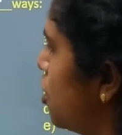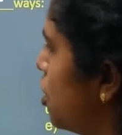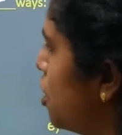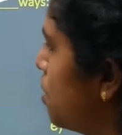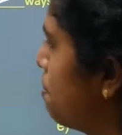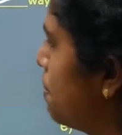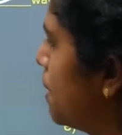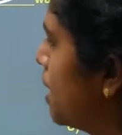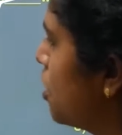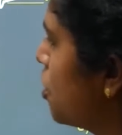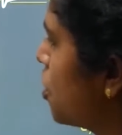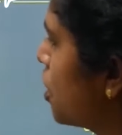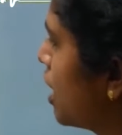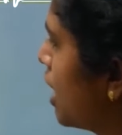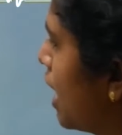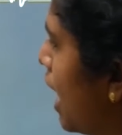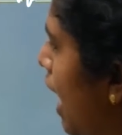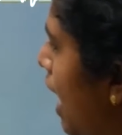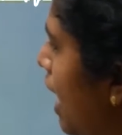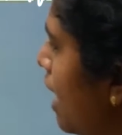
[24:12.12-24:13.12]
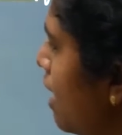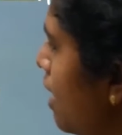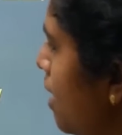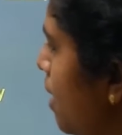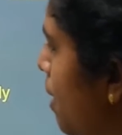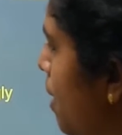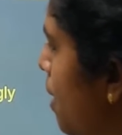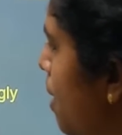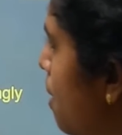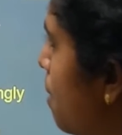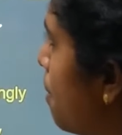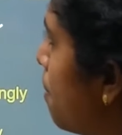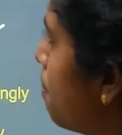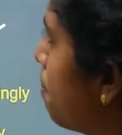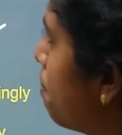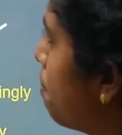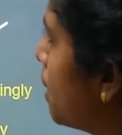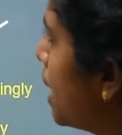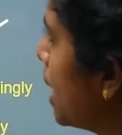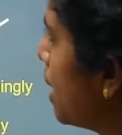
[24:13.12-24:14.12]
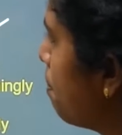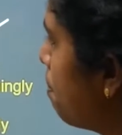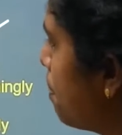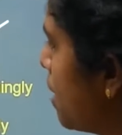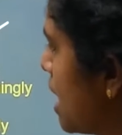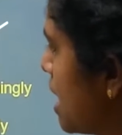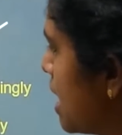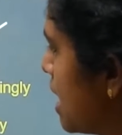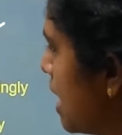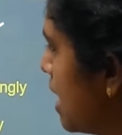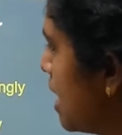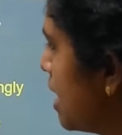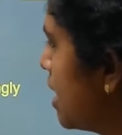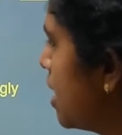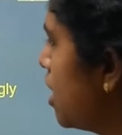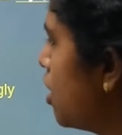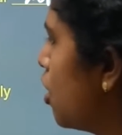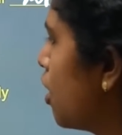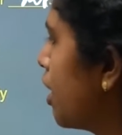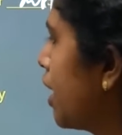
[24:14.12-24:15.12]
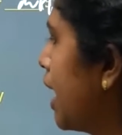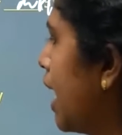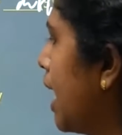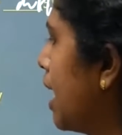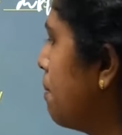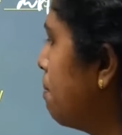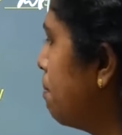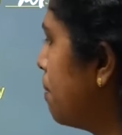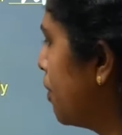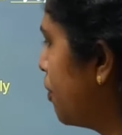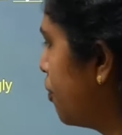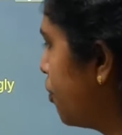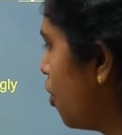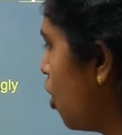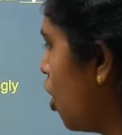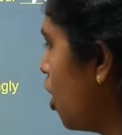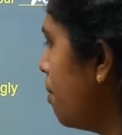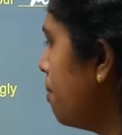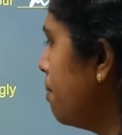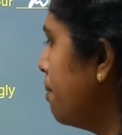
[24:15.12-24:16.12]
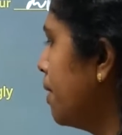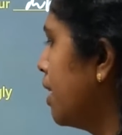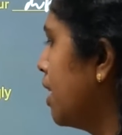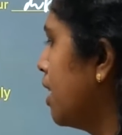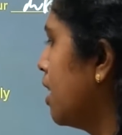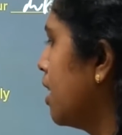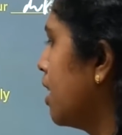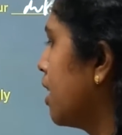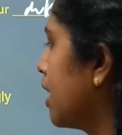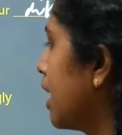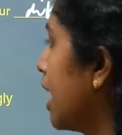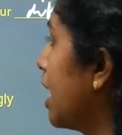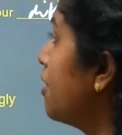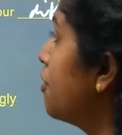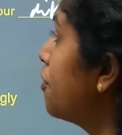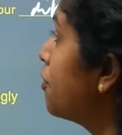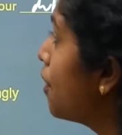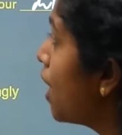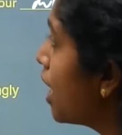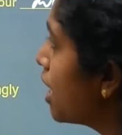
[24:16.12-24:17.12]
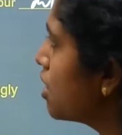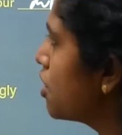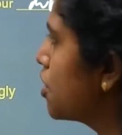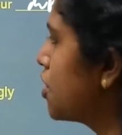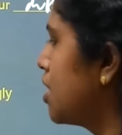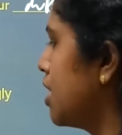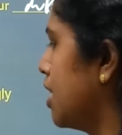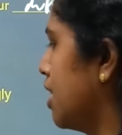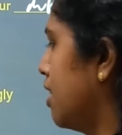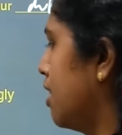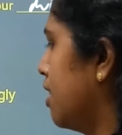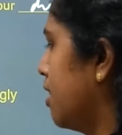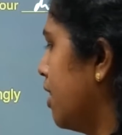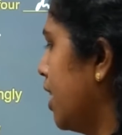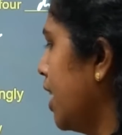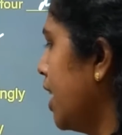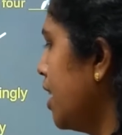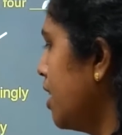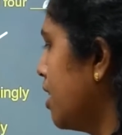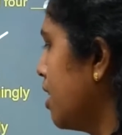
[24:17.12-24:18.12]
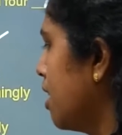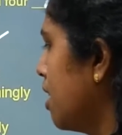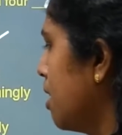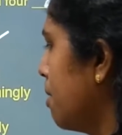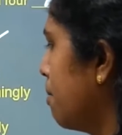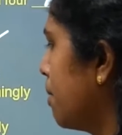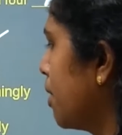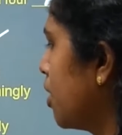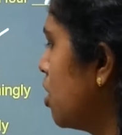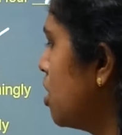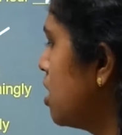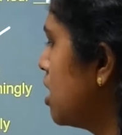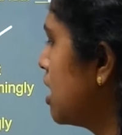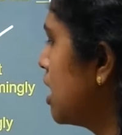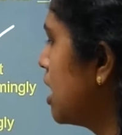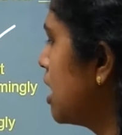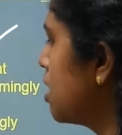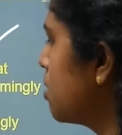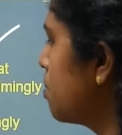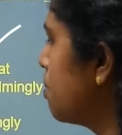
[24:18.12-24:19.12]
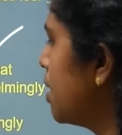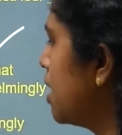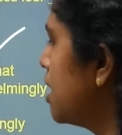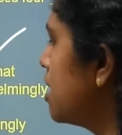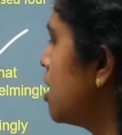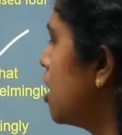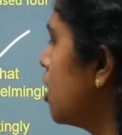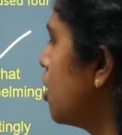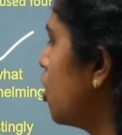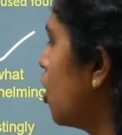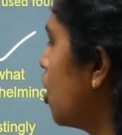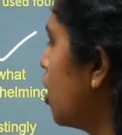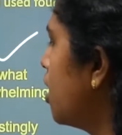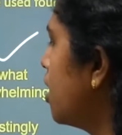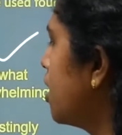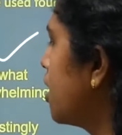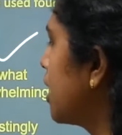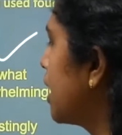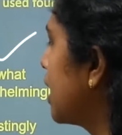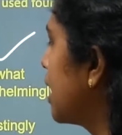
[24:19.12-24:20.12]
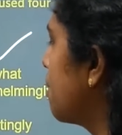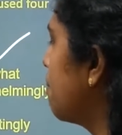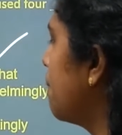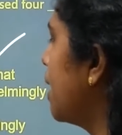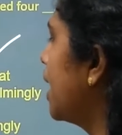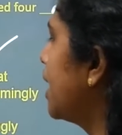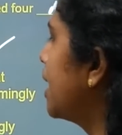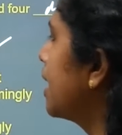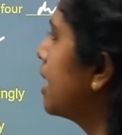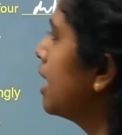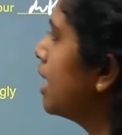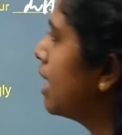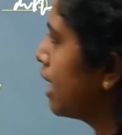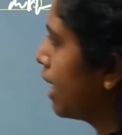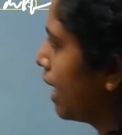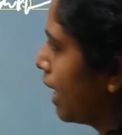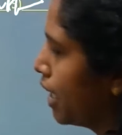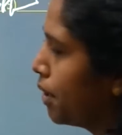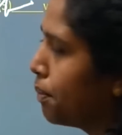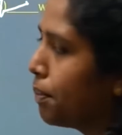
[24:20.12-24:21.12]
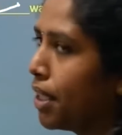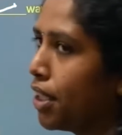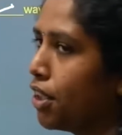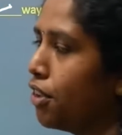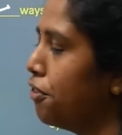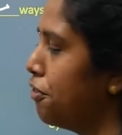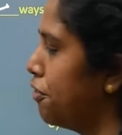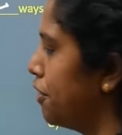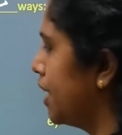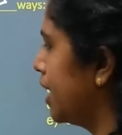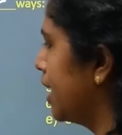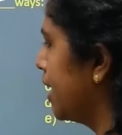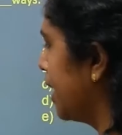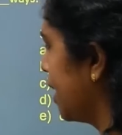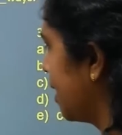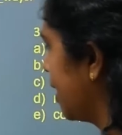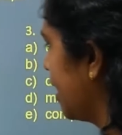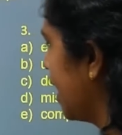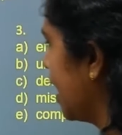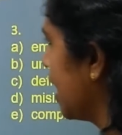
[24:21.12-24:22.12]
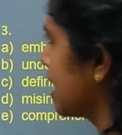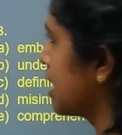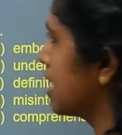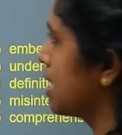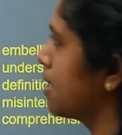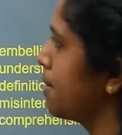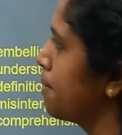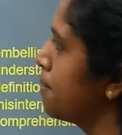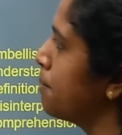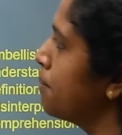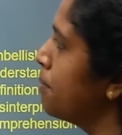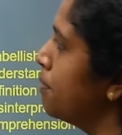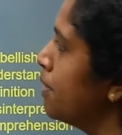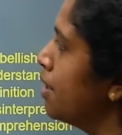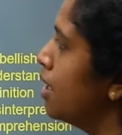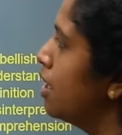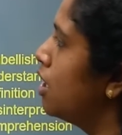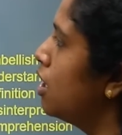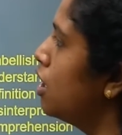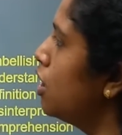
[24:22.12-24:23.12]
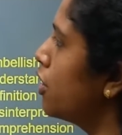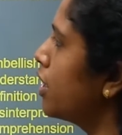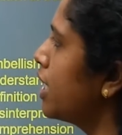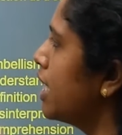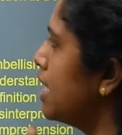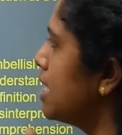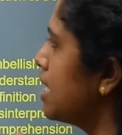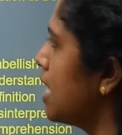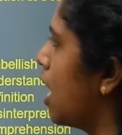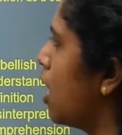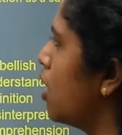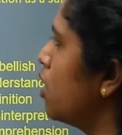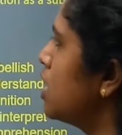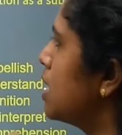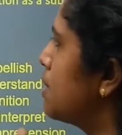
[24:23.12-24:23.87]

of speech can be presented or can perform, can function, right? Because these words are not grammatically right when you fit it in. Next, look at how